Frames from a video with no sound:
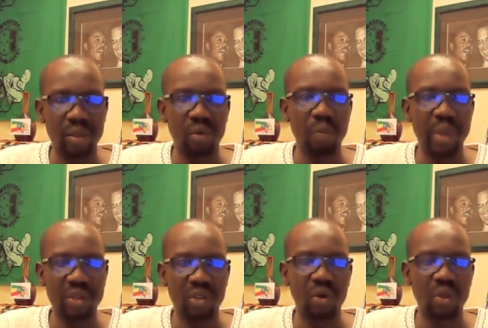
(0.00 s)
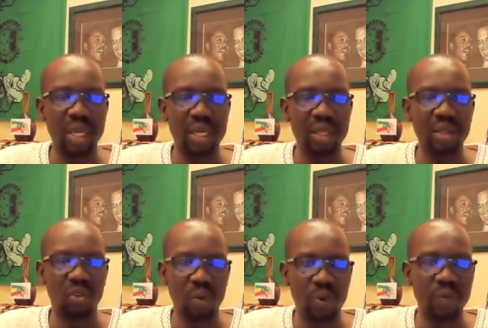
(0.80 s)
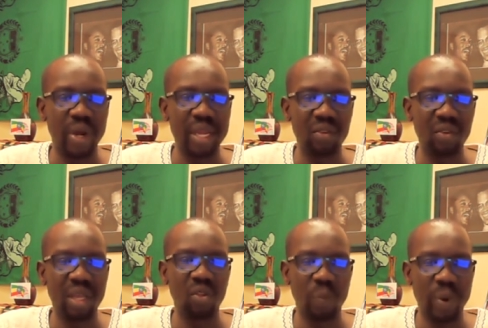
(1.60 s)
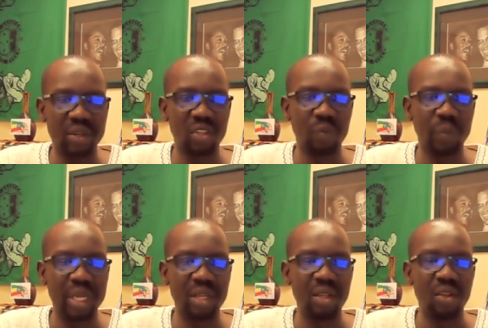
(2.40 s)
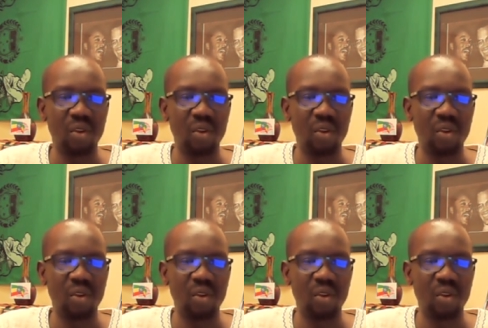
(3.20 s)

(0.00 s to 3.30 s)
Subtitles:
To make sure that you supervise and you participate,